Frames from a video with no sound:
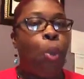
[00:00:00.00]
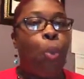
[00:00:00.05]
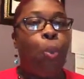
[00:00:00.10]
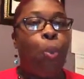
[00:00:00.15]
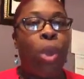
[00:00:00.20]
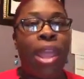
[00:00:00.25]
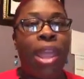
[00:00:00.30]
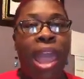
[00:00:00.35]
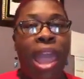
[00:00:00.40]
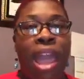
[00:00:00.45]

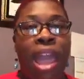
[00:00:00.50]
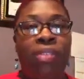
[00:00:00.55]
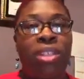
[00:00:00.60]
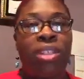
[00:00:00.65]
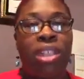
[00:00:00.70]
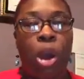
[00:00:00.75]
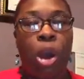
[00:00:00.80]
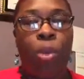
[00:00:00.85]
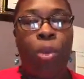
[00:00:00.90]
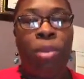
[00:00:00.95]
We have
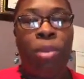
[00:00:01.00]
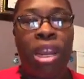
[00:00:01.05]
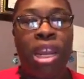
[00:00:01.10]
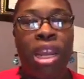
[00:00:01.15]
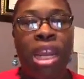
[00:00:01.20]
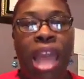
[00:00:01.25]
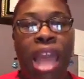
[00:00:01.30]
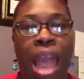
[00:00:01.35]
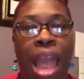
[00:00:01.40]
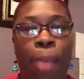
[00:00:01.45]
so
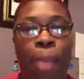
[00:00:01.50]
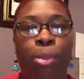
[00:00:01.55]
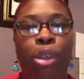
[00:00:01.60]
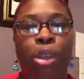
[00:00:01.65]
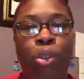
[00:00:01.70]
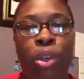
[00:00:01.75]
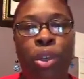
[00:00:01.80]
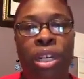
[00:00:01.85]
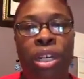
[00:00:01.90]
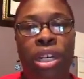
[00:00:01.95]
many
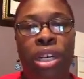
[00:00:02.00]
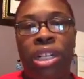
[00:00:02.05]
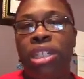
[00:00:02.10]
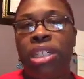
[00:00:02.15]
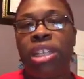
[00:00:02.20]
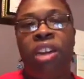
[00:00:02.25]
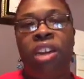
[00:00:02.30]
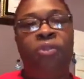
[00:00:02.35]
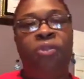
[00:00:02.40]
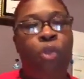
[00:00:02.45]

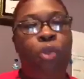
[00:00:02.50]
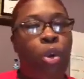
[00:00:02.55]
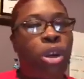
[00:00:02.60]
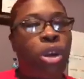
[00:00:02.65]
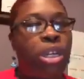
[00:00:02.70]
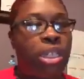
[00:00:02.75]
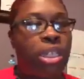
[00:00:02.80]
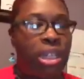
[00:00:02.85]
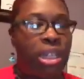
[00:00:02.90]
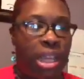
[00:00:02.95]
opportunities
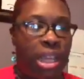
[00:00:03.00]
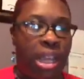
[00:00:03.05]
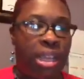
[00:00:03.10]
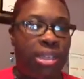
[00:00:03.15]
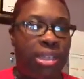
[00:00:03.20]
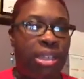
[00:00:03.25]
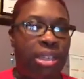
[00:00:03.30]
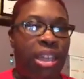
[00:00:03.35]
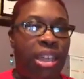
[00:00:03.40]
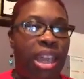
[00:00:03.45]
afforded to us